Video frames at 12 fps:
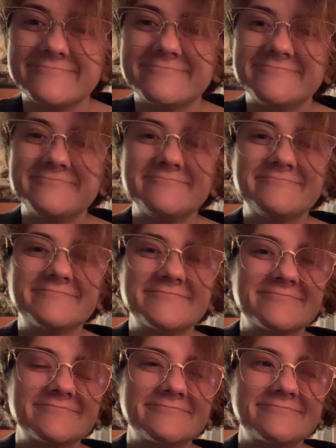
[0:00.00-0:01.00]

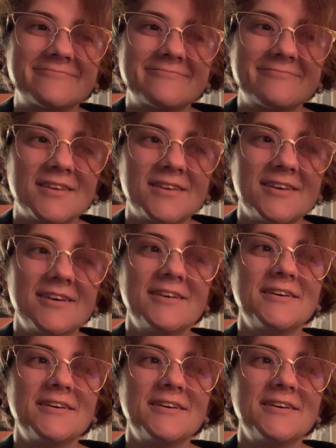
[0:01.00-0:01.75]
[no speech]